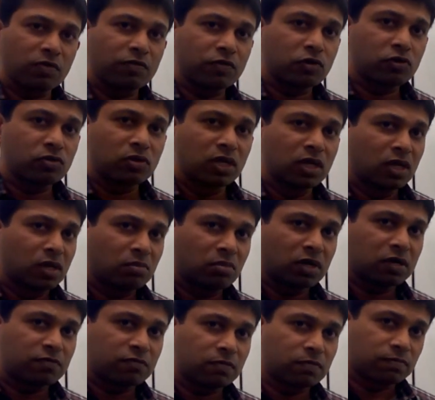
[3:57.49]
Yeah. I think
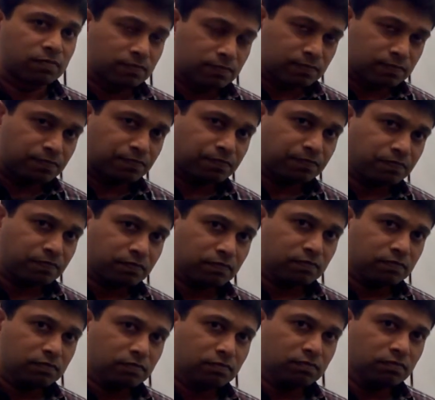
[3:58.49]
we have a total of about
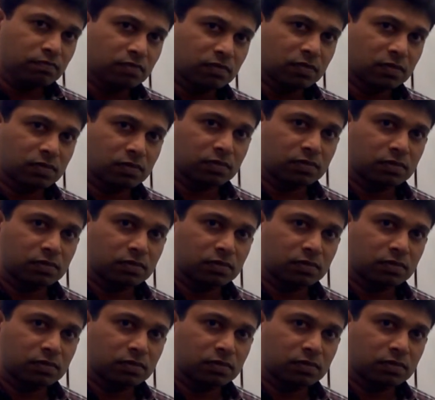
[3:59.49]
850